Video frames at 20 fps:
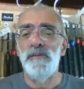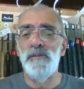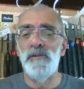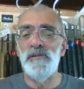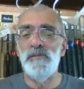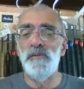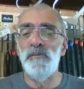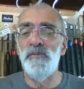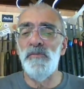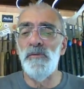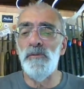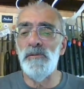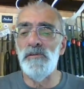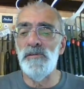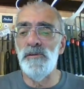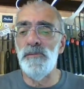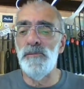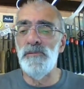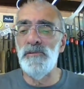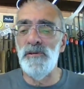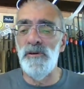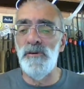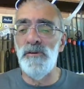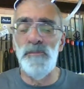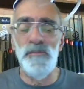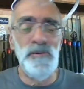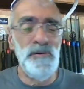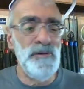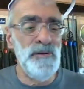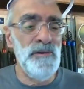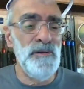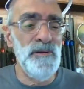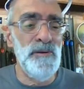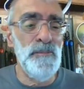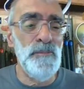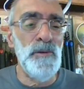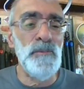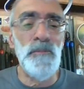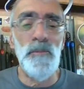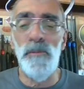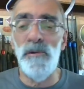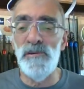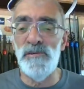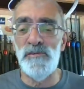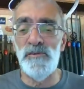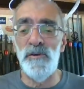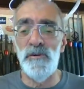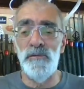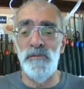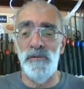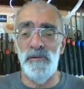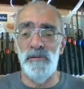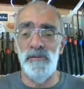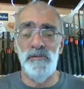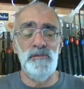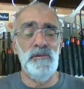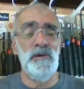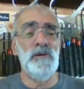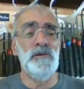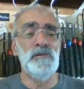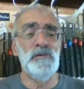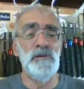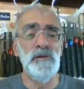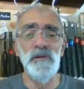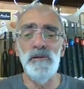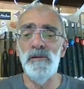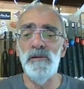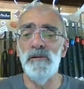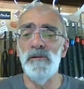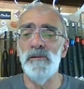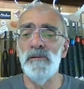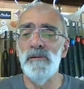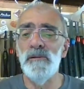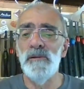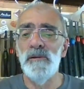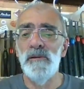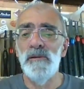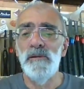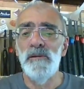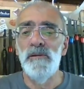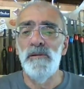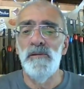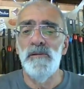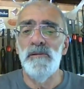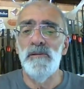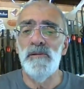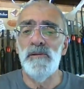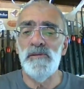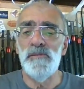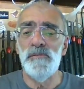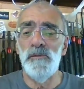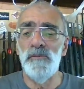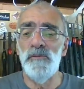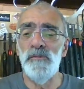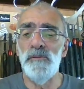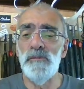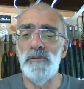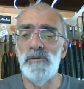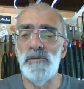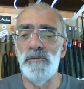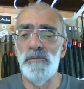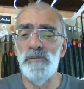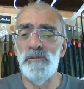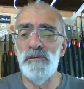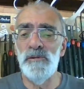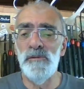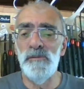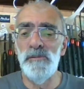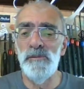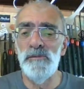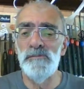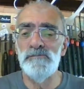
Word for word: What's my full-time job? Um, I'm a bus driver, actually. That's my full-time job.